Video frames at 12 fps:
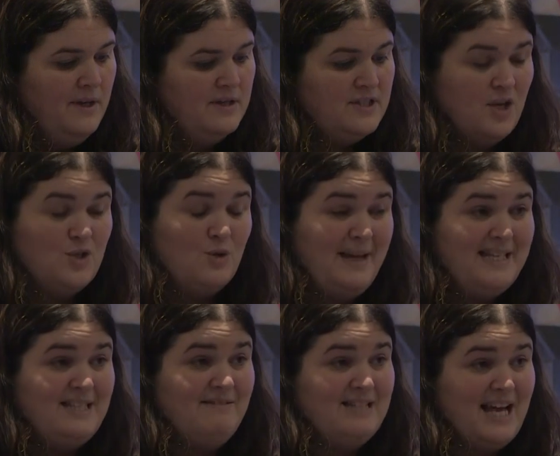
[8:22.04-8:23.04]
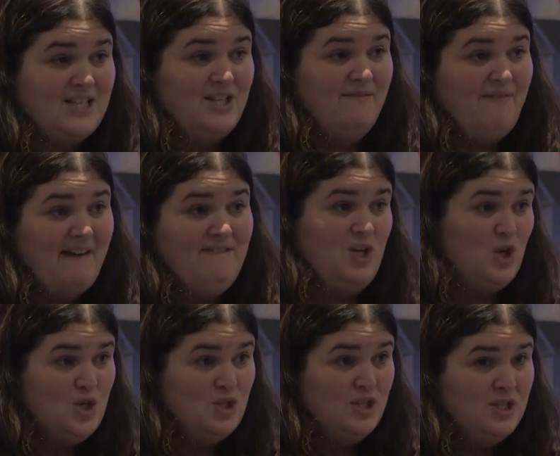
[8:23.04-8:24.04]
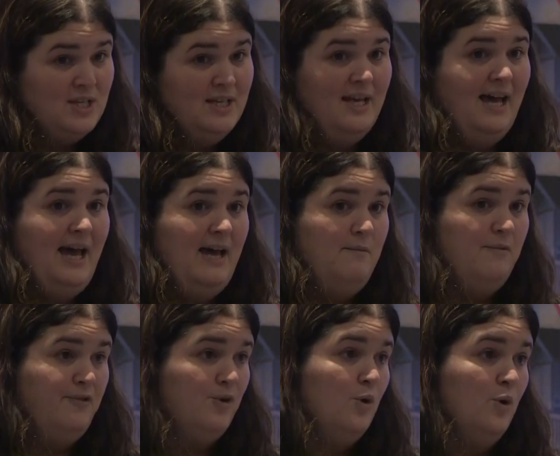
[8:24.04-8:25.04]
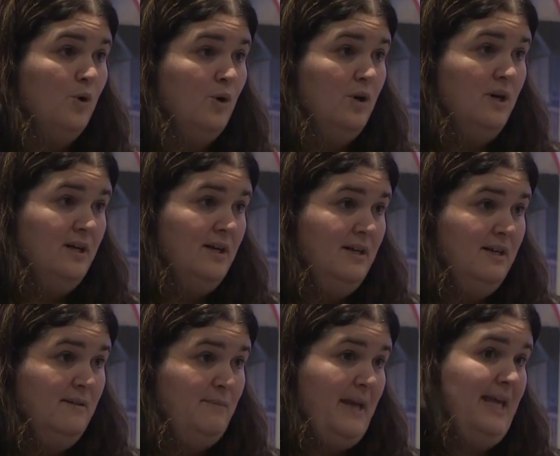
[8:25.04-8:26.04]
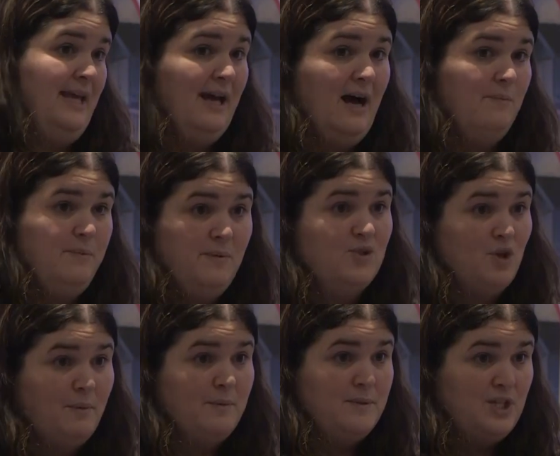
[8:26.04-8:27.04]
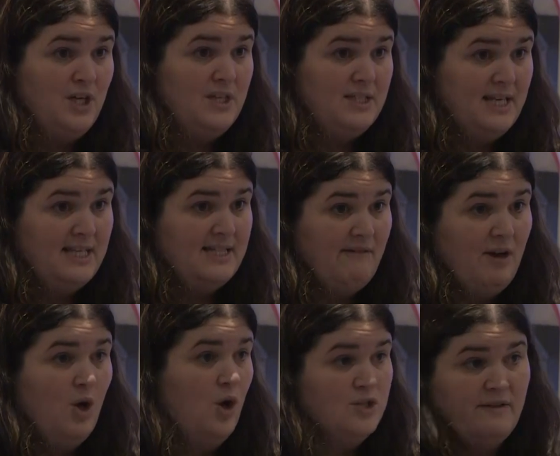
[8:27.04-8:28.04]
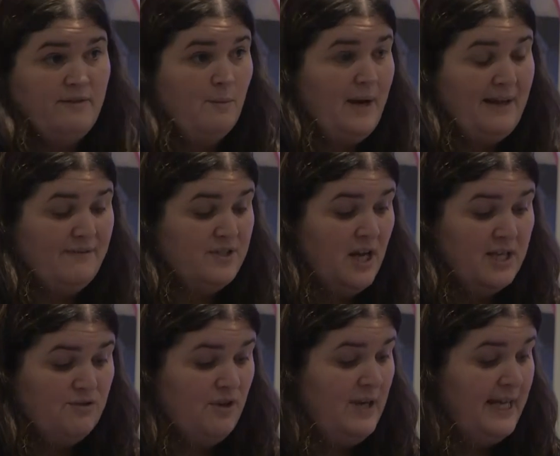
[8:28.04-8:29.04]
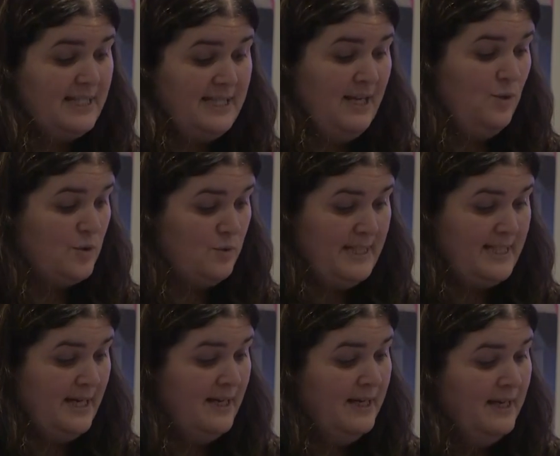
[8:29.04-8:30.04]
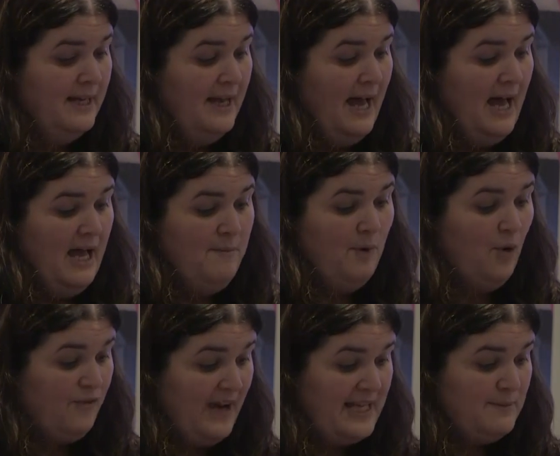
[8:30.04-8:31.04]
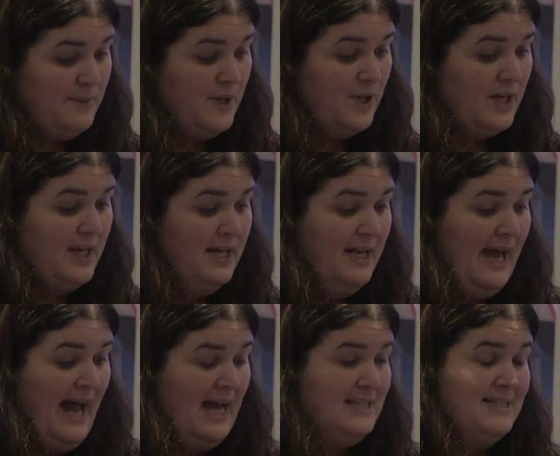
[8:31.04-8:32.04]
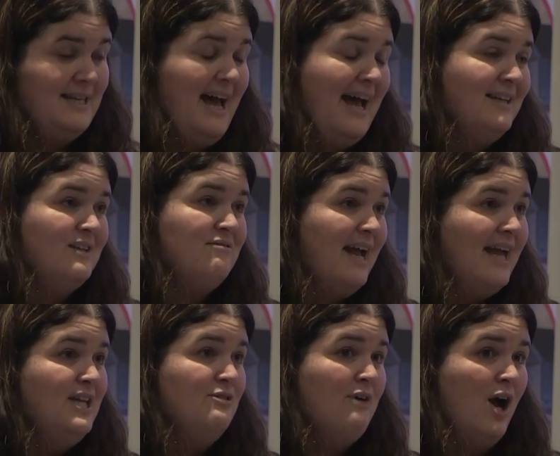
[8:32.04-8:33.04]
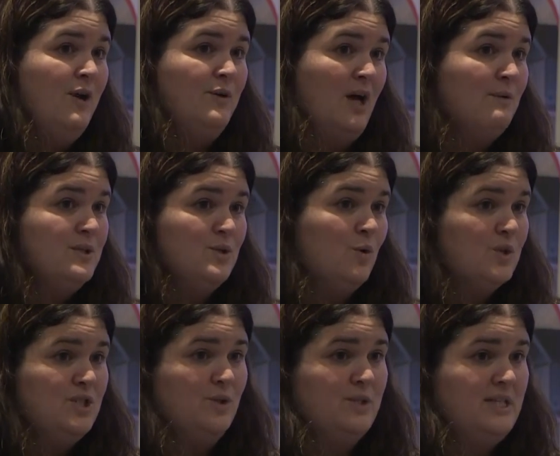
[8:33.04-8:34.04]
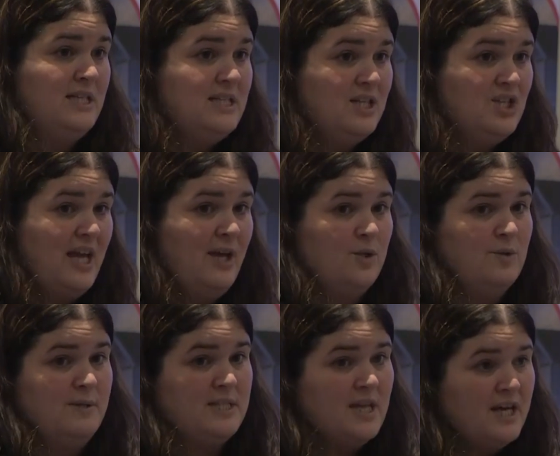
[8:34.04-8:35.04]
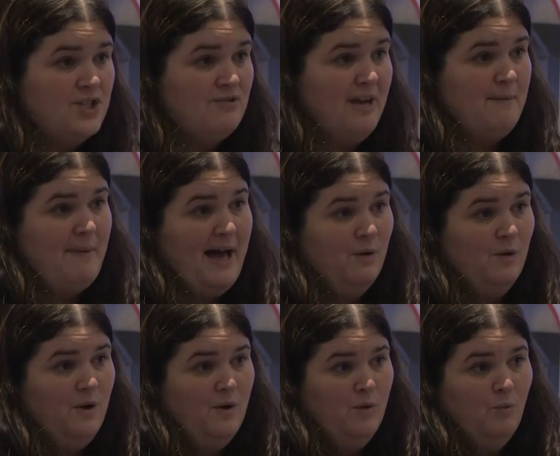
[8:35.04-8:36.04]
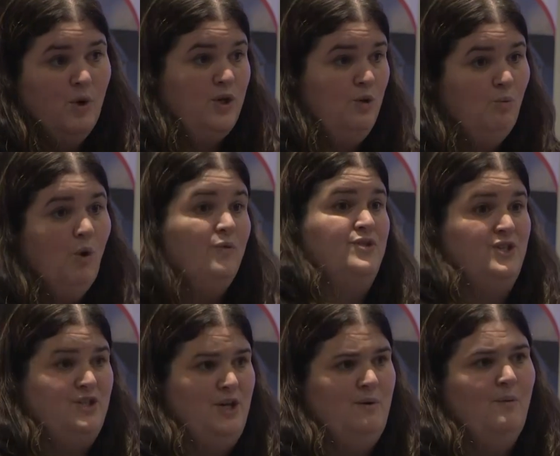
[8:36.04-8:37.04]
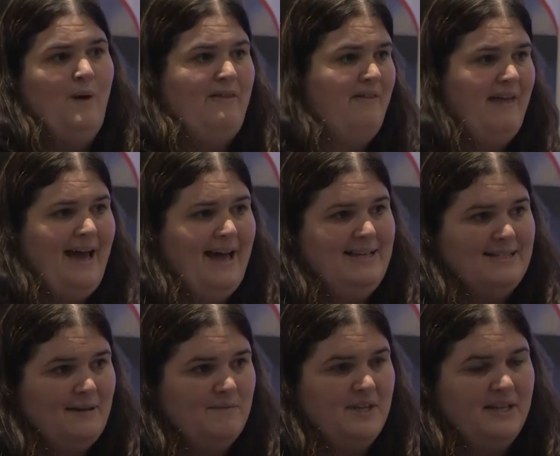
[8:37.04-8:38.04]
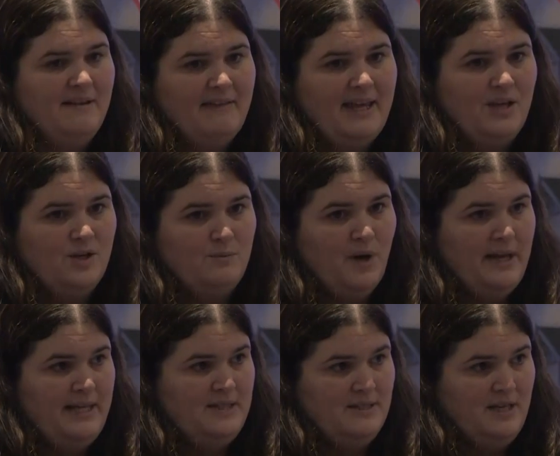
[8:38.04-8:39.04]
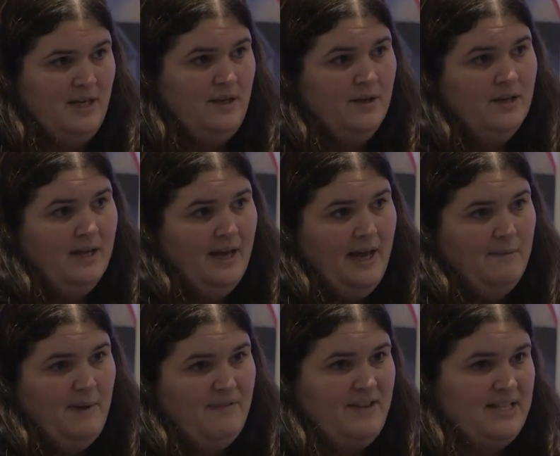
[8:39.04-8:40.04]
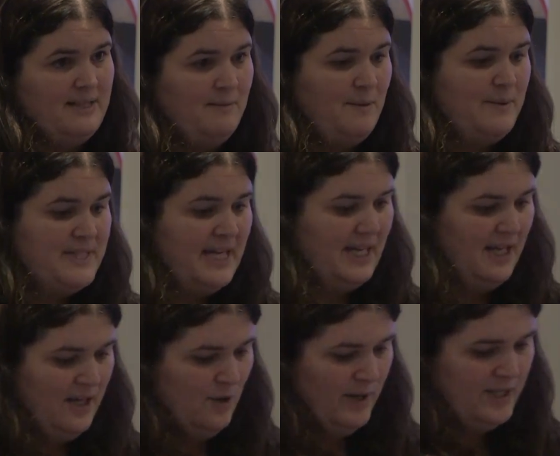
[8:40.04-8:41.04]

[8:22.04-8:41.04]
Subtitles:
Social media is actually very good for picking up job opportunities. There are lots of them will advertise through LinkedIn or Twitter or Facebook. And create your own. Go and talk to your CCG or to a surgery about what you want to do and whether that is something that they could buy into if there's something particularly you're